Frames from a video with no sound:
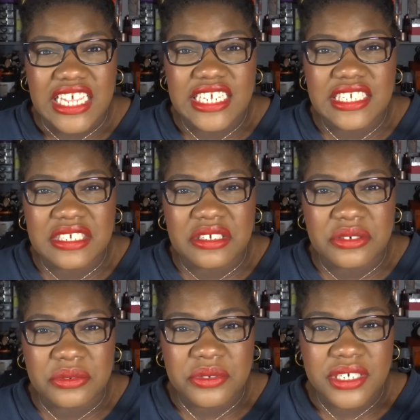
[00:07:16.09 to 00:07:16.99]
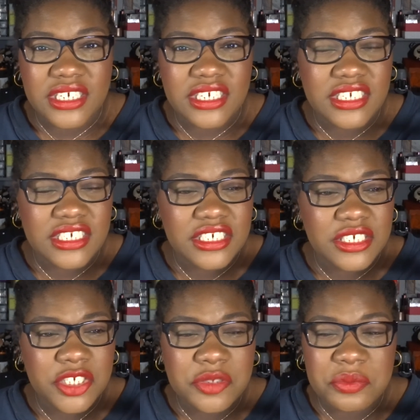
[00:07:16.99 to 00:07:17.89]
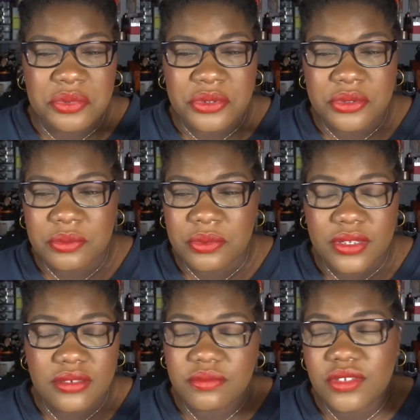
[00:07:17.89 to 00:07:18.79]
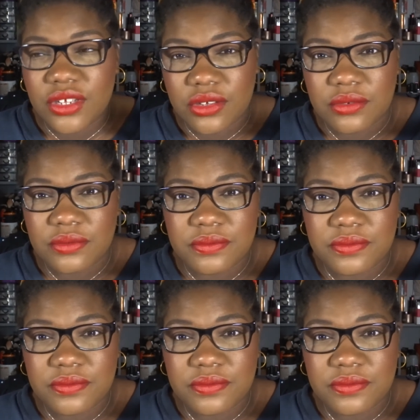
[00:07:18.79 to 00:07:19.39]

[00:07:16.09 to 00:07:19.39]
It's grayish purple, you know.